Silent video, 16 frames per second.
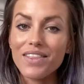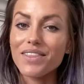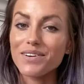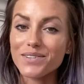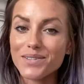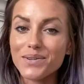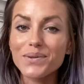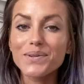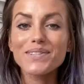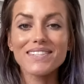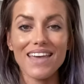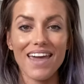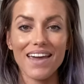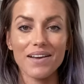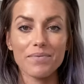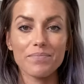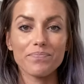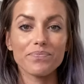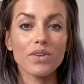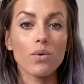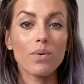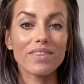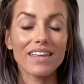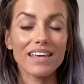There's an old saying,
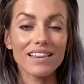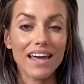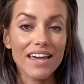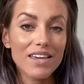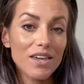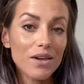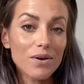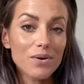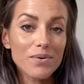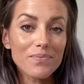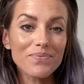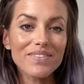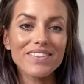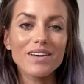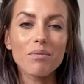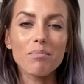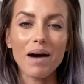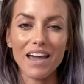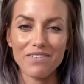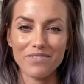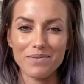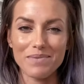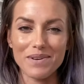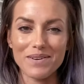when they like you, they'll buy
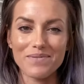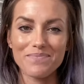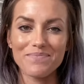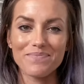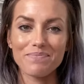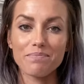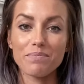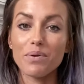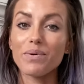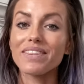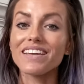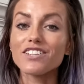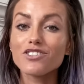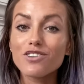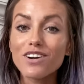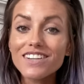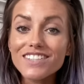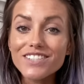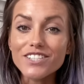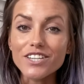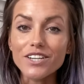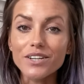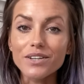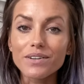from you. But when they
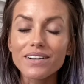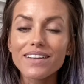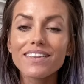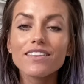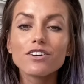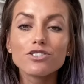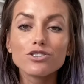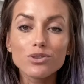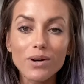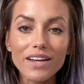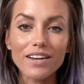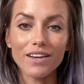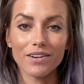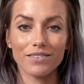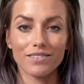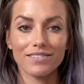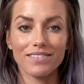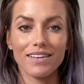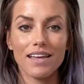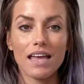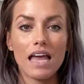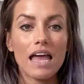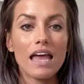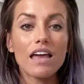trust you, they'll join you.
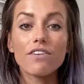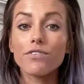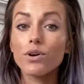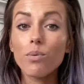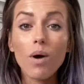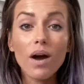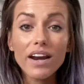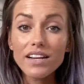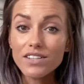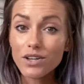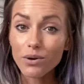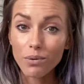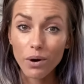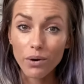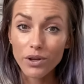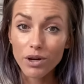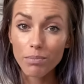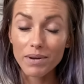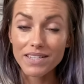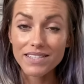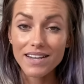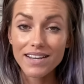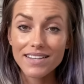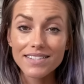If you're wanting to grow your
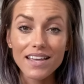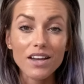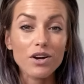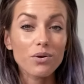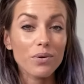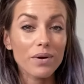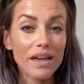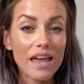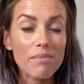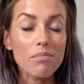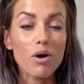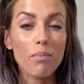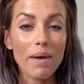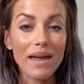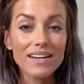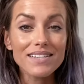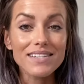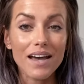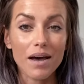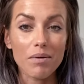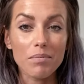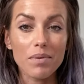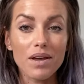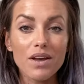business and create
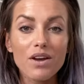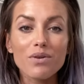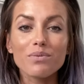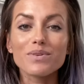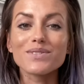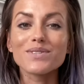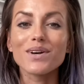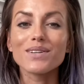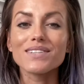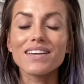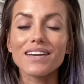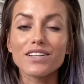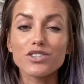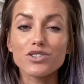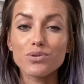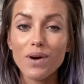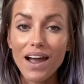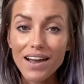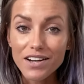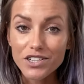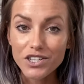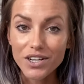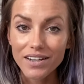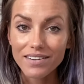momentum, resulting in
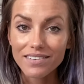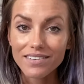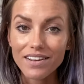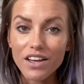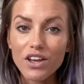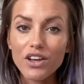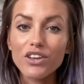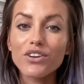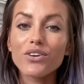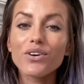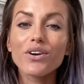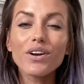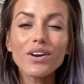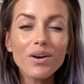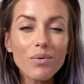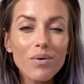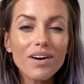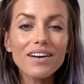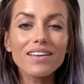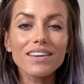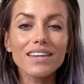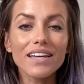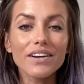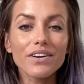traction, you're gonna want a
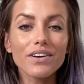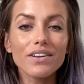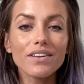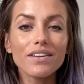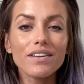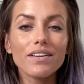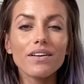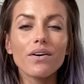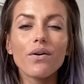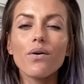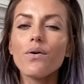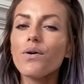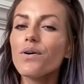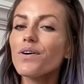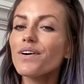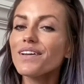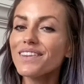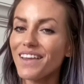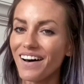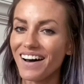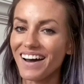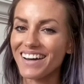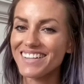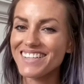little or a
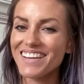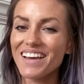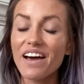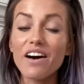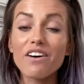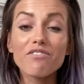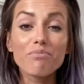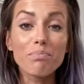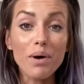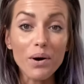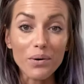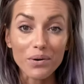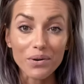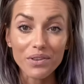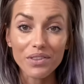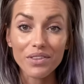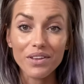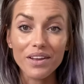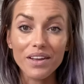lot of both